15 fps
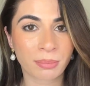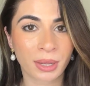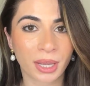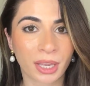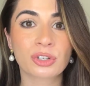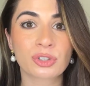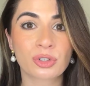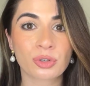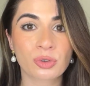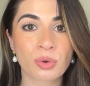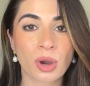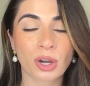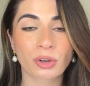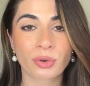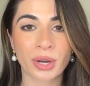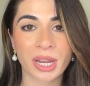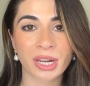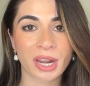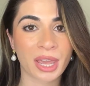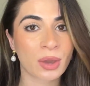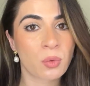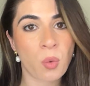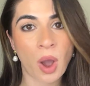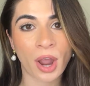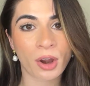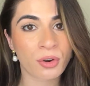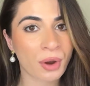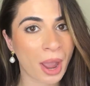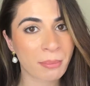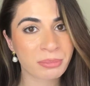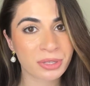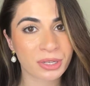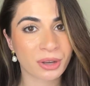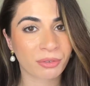pin to create a wire wrapped